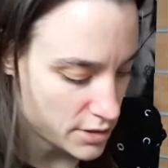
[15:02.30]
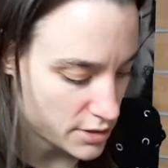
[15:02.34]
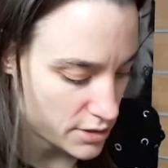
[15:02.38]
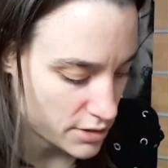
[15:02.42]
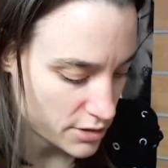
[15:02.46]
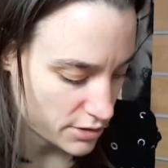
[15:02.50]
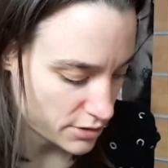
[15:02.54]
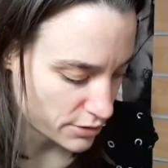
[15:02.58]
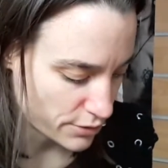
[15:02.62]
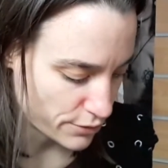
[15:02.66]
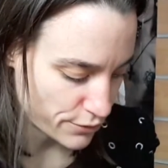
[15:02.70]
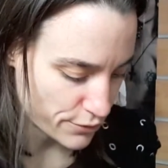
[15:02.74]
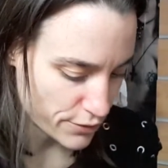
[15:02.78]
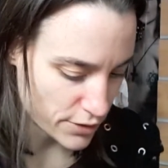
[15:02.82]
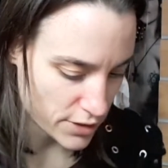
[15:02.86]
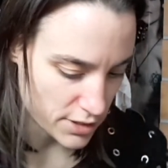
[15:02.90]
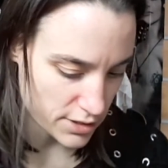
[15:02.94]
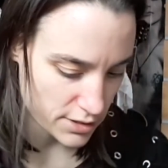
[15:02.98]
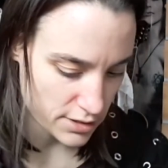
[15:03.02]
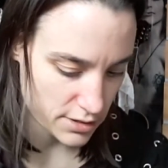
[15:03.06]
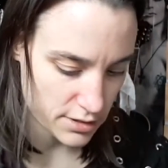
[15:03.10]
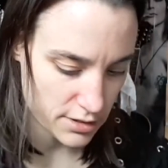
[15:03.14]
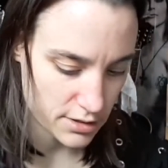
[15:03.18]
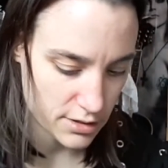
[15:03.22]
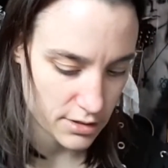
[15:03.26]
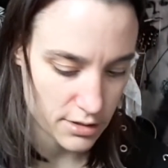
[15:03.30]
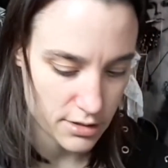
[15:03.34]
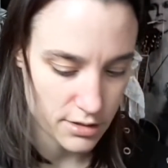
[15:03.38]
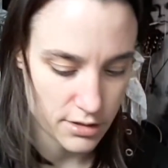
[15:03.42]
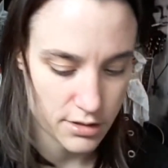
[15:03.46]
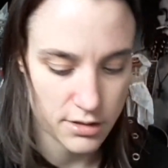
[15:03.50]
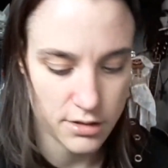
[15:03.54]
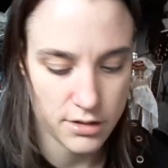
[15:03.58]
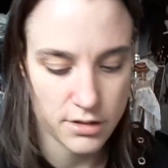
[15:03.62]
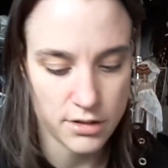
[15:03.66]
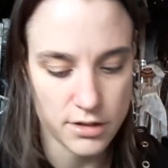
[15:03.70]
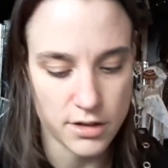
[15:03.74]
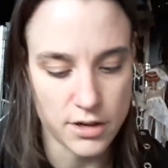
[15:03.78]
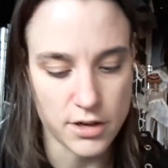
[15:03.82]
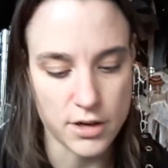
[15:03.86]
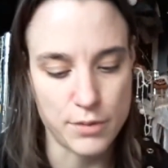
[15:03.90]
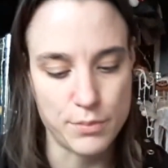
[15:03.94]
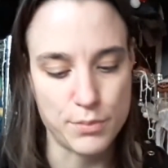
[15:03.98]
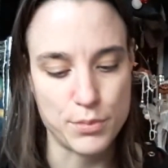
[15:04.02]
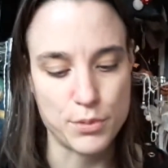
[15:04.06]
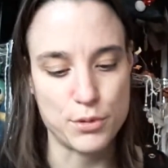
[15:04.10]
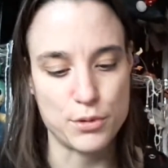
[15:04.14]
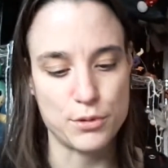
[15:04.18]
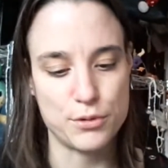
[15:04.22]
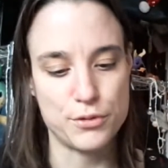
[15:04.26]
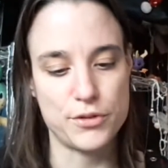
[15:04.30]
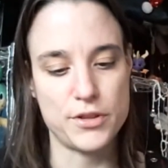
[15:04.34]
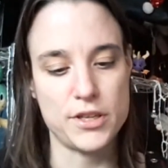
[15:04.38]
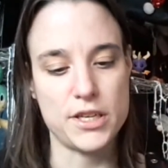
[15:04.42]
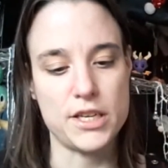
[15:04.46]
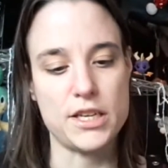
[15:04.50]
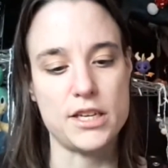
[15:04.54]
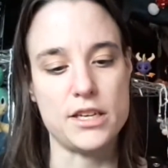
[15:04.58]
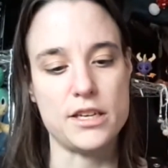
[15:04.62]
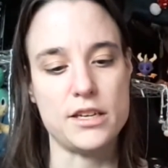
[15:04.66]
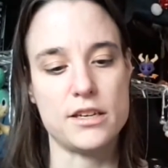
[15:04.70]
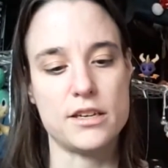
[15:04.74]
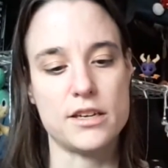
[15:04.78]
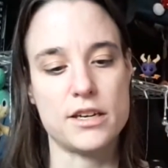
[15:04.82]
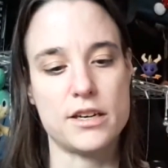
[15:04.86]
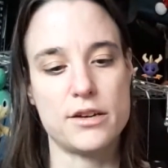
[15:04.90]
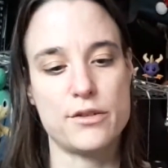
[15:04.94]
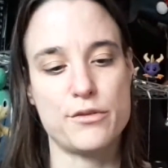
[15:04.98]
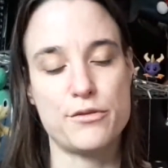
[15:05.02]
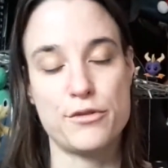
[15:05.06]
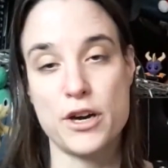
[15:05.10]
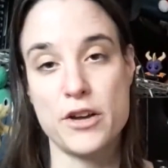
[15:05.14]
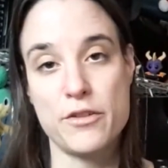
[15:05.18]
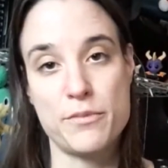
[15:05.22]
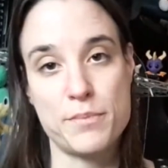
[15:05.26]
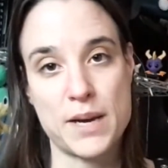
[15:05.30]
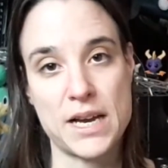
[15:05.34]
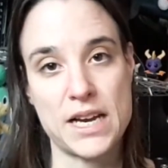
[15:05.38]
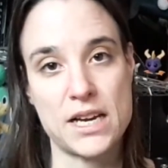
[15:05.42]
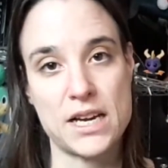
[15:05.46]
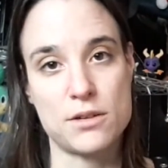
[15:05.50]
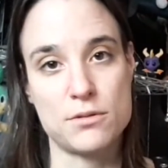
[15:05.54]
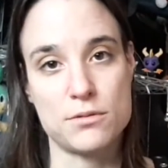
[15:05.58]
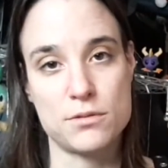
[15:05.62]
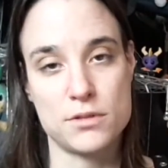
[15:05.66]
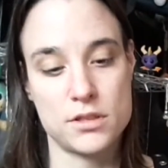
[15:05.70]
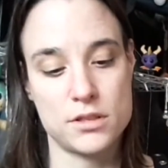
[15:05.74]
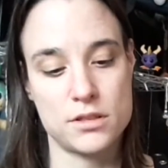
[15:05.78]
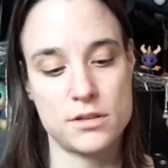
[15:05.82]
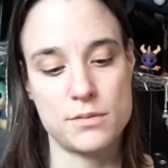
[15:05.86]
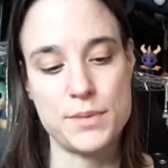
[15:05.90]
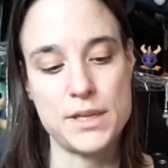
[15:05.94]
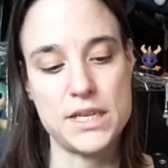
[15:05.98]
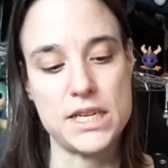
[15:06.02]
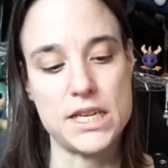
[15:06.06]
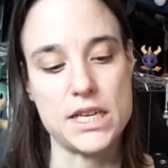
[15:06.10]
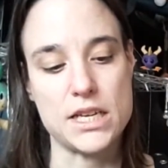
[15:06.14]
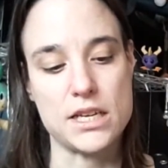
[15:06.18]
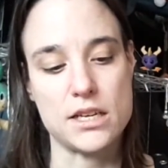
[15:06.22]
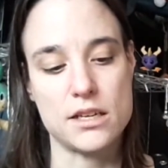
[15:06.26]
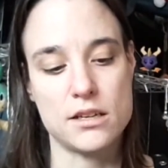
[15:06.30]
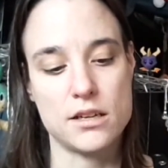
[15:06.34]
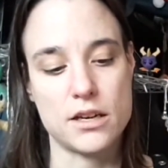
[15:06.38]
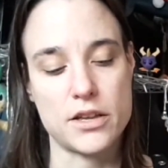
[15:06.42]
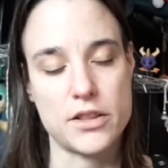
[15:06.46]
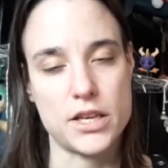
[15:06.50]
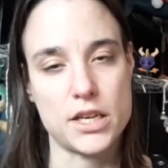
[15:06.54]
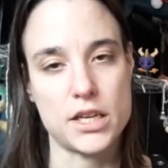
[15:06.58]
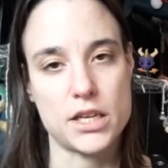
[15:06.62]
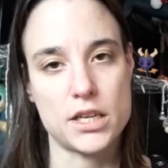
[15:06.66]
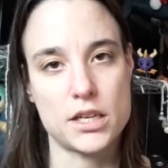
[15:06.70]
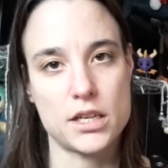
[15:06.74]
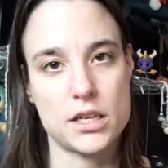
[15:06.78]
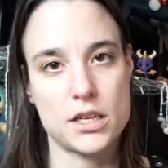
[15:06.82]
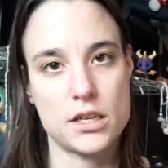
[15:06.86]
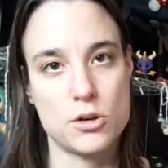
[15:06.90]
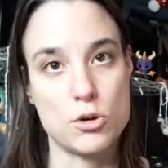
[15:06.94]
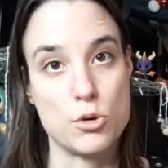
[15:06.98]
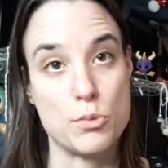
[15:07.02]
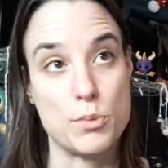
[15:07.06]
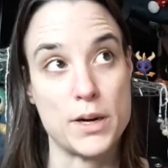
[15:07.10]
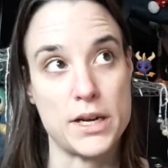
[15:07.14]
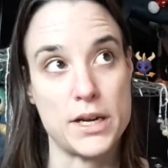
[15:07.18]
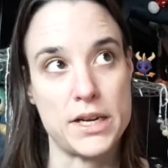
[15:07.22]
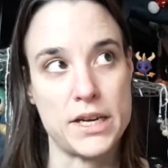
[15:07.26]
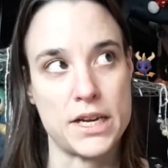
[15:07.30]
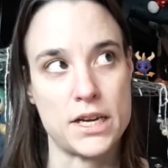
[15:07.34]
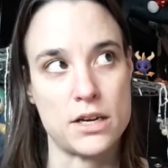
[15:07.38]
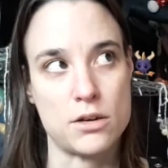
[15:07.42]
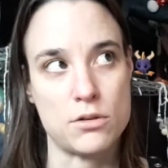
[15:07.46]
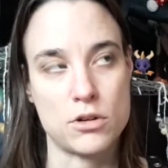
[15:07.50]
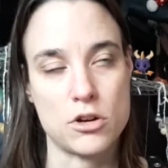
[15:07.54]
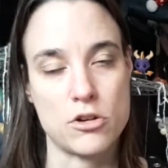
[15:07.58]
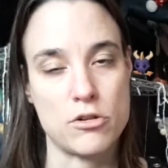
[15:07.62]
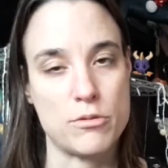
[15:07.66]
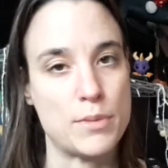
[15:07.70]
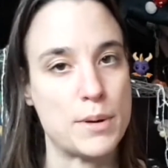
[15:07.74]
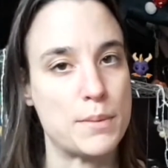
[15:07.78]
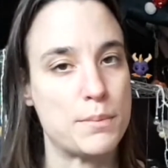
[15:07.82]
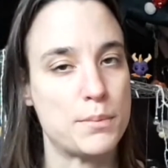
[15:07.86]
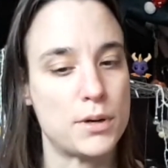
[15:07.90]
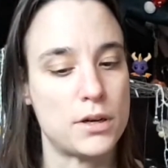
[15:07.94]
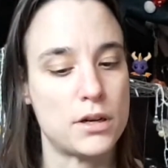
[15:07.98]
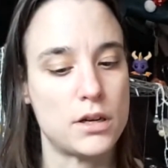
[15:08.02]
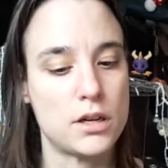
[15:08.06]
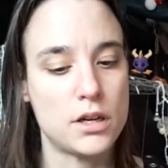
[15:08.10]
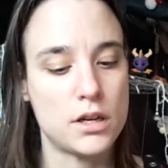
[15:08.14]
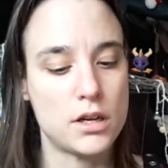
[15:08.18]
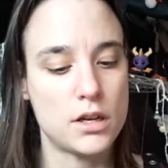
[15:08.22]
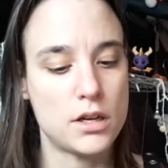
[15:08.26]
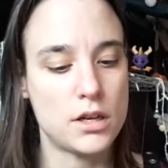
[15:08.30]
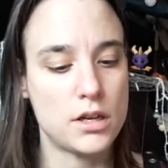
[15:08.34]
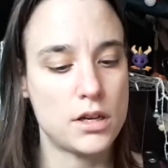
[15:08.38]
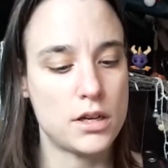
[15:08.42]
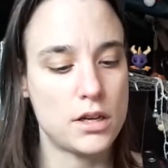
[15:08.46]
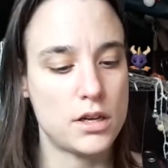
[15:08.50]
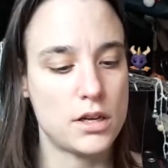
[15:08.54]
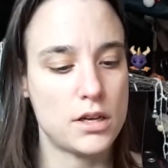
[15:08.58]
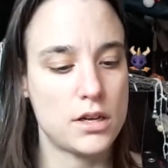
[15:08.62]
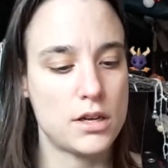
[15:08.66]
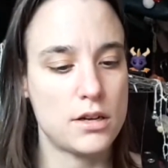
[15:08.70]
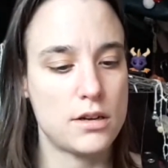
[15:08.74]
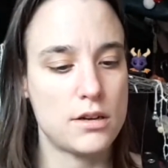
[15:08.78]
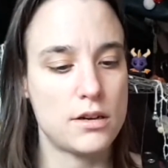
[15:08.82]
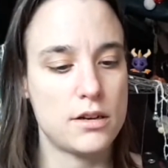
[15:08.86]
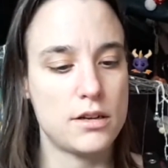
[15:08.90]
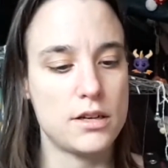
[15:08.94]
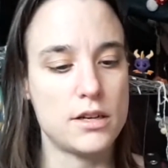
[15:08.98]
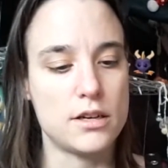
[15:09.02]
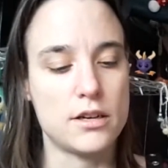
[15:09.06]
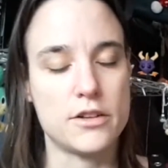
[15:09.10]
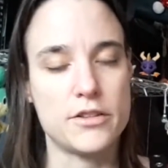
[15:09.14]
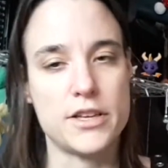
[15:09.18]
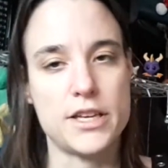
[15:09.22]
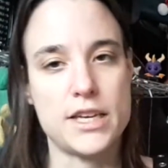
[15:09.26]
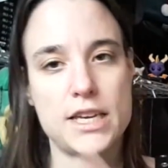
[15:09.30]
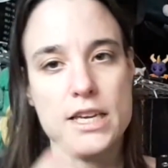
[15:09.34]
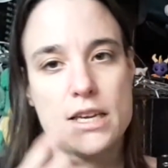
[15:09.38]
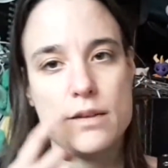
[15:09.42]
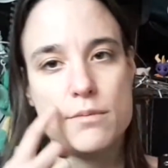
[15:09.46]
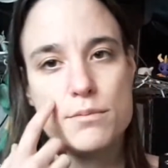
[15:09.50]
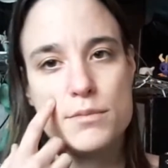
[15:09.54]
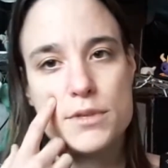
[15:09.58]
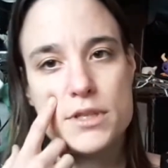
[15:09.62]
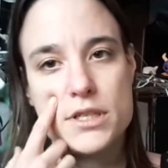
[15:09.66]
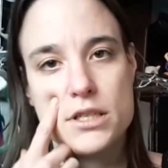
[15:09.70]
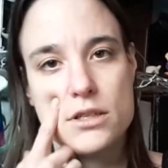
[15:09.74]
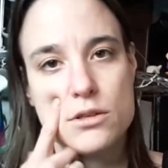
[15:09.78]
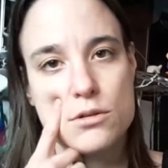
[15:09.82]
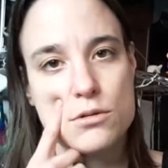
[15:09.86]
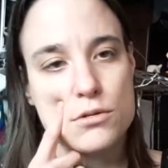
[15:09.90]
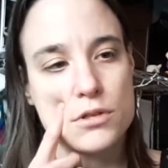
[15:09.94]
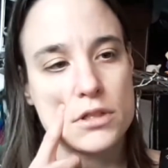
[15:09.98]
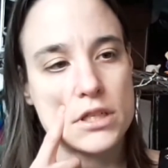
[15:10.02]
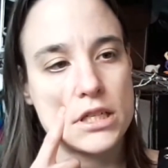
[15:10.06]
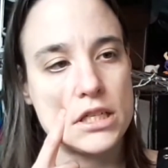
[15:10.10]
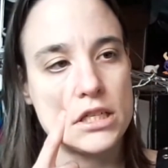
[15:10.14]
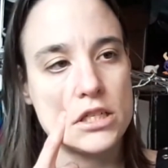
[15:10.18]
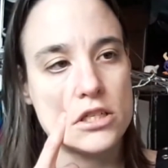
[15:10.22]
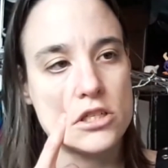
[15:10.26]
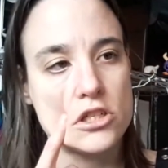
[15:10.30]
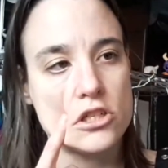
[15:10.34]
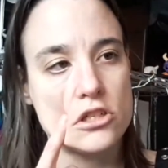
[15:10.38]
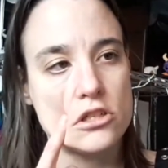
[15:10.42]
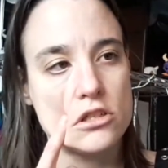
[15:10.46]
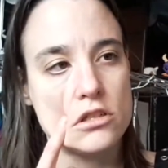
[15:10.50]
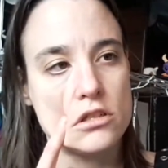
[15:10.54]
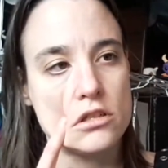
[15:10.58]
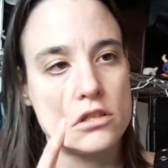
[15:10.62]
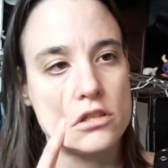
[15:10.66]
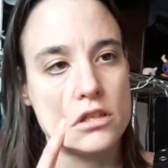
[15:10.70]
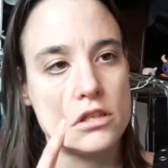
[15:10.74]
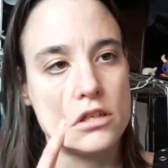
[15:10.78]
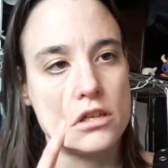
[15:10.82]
So first I bought the £5 bidding, I think, or by now, can't remember, the Him singles collection.